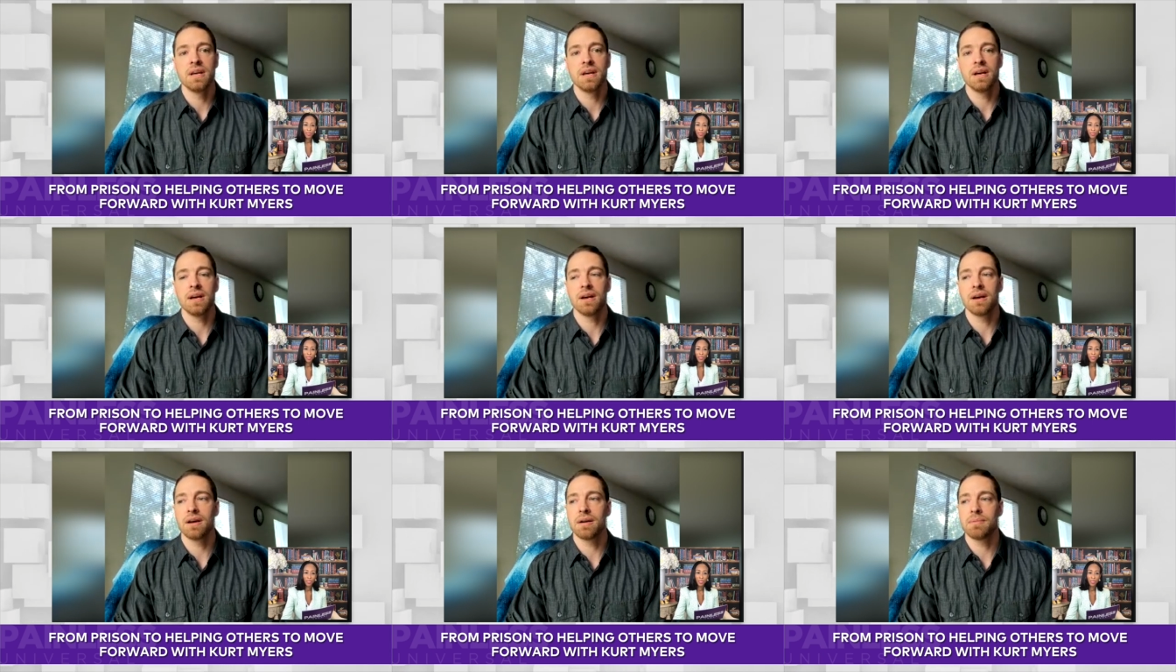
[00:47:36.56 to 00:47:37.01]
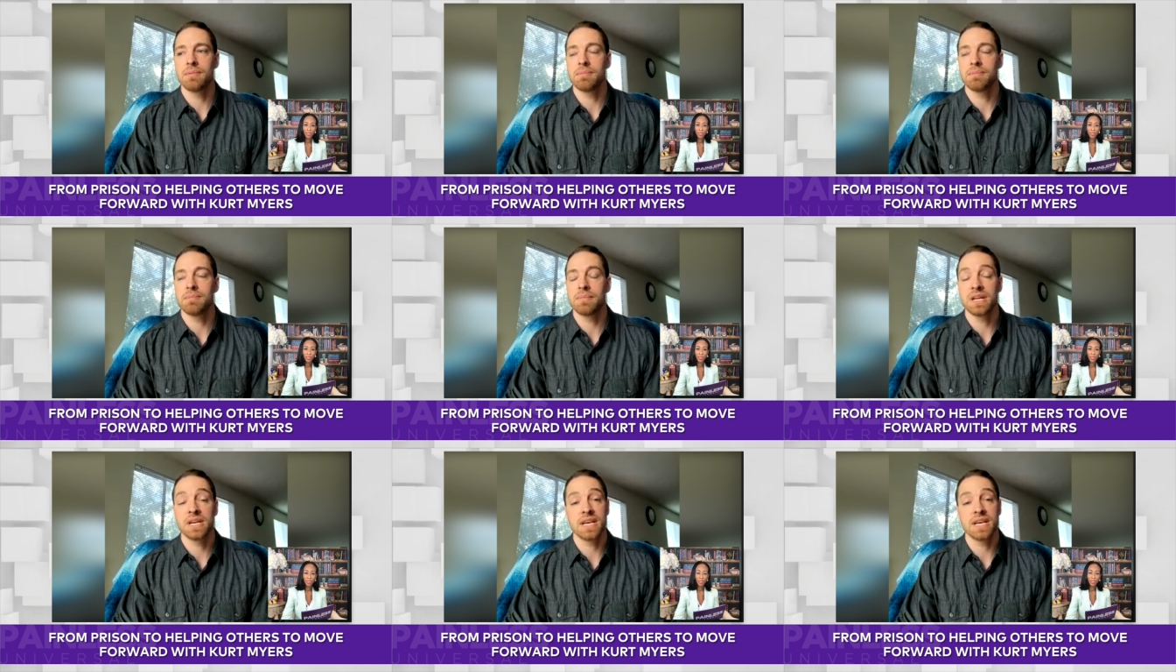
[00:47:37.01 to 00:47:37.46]
um,
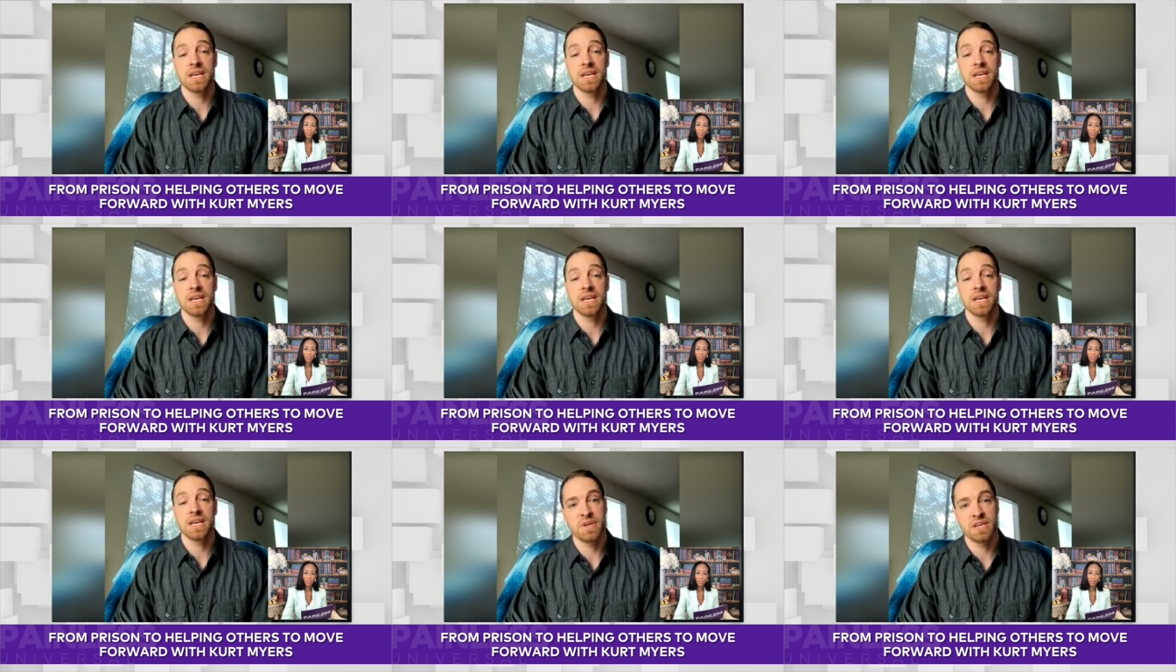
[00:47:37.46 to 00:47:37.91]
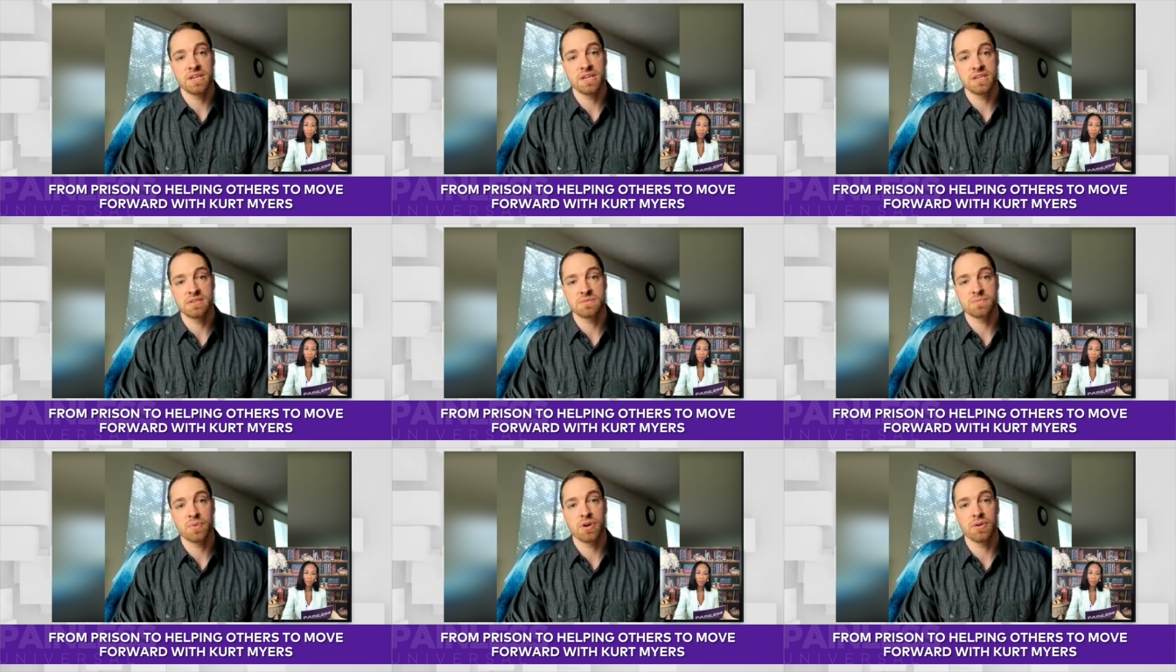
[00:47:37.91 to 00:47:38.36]
and he asked me to be
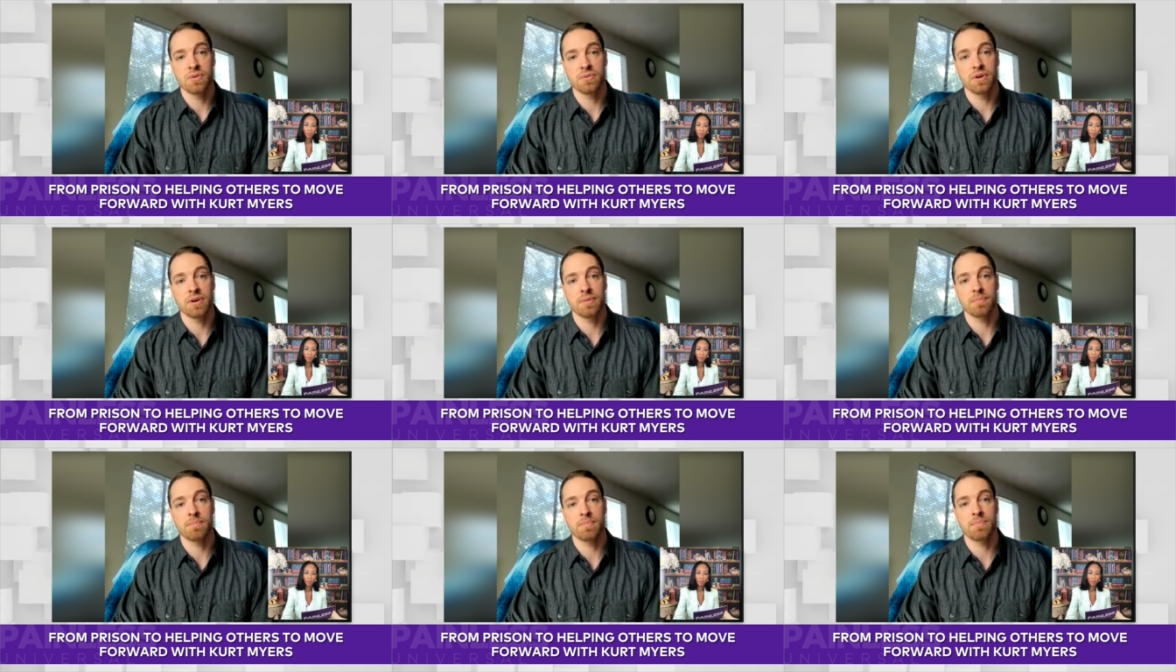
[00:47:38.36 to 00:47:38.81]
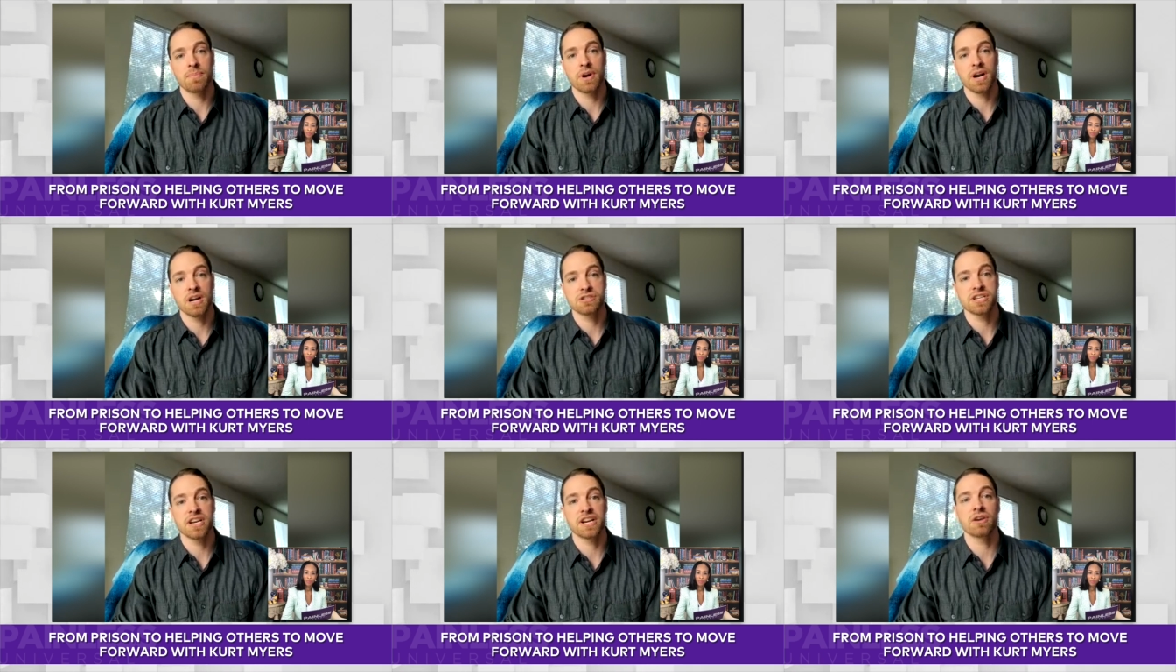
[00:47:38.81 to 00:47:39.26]
his
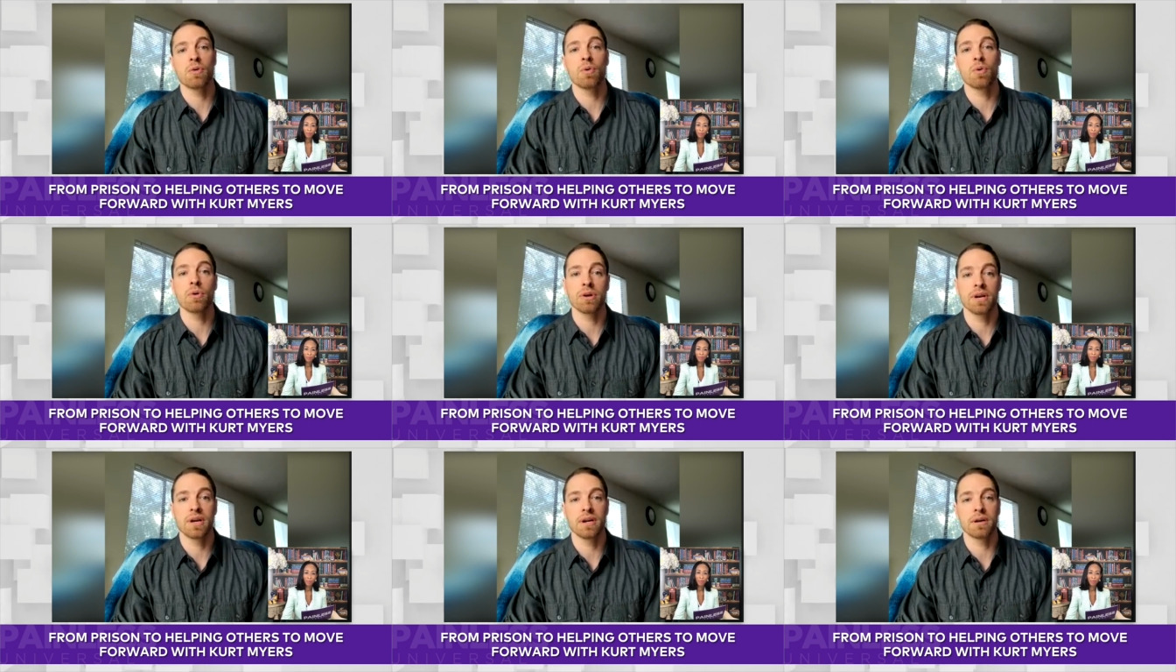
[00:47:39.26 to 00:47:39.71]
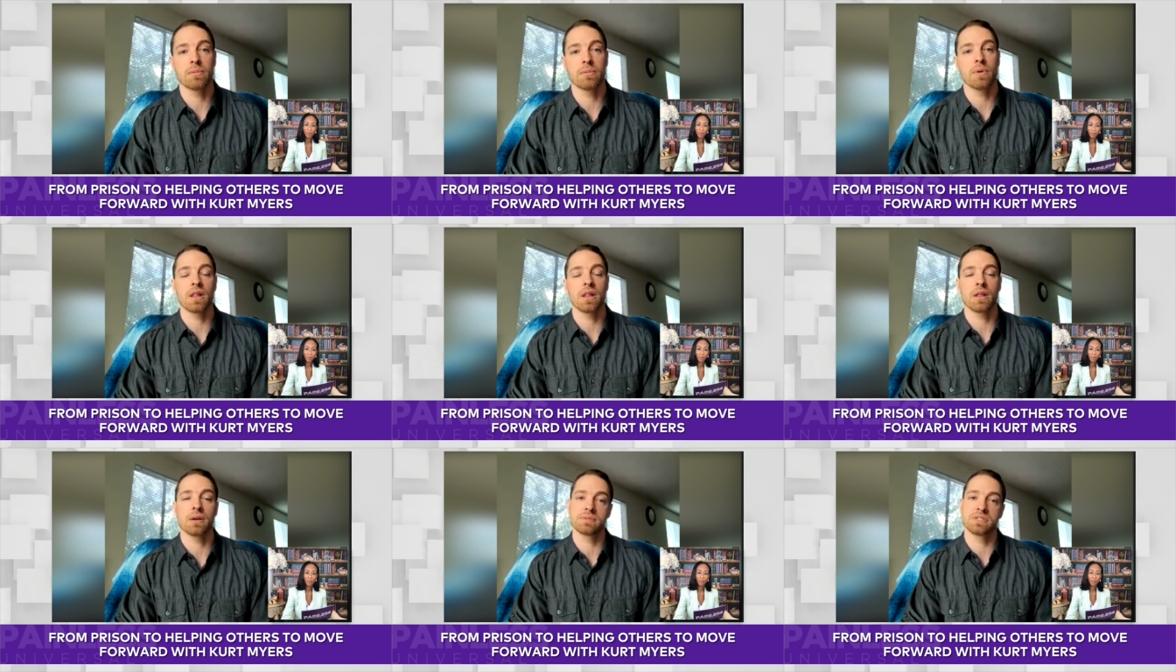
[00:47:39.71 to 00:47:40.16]
project coordinator
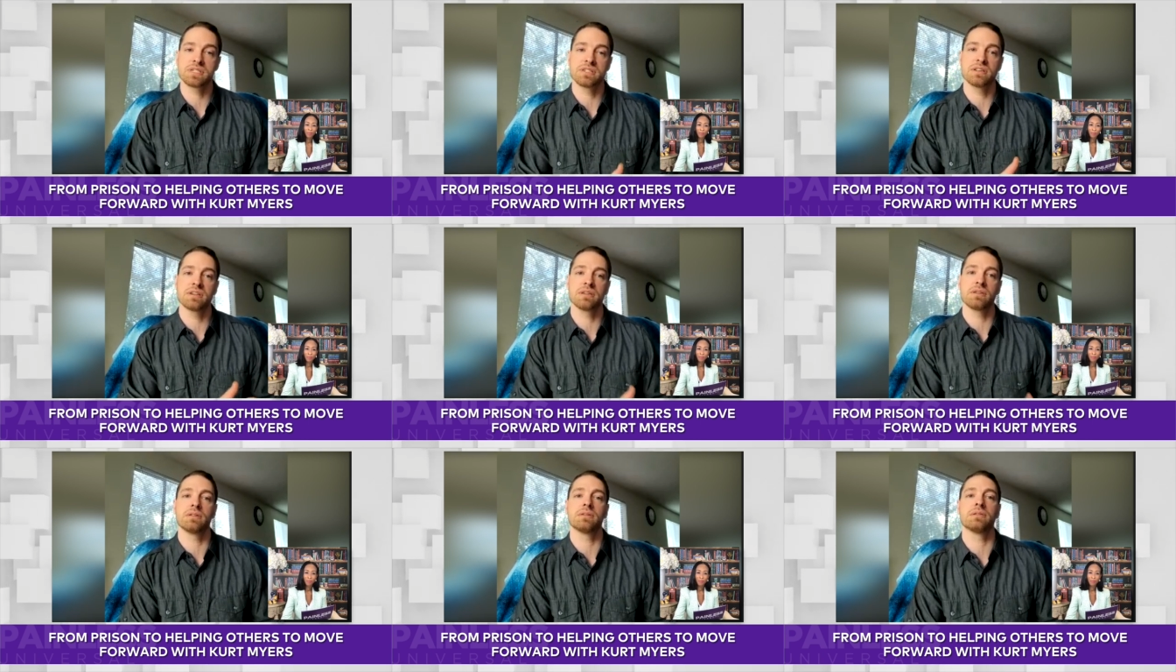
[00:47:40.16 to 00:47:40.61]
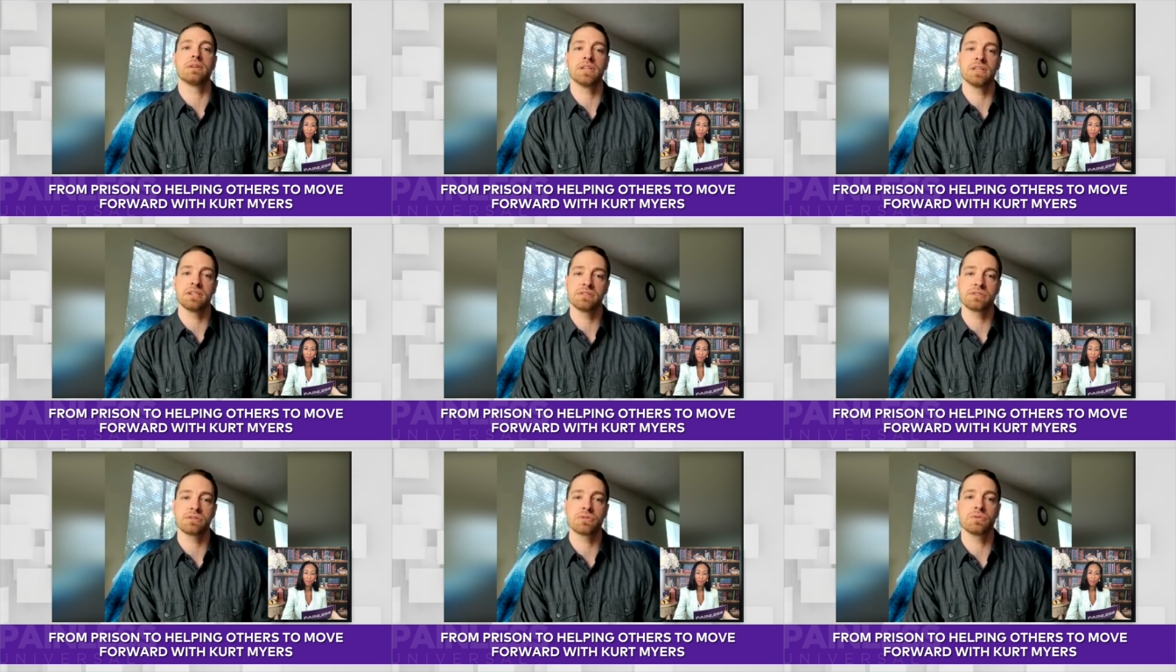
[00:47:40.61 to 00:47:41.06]
while I was still
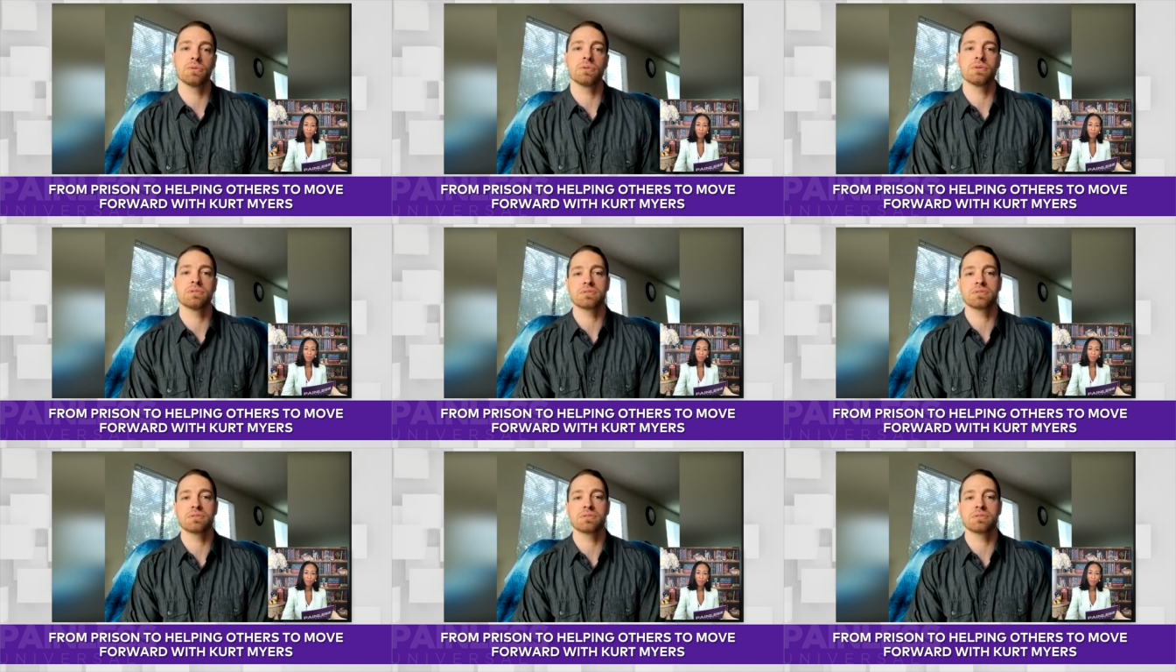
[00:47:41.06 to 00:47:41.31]
in school.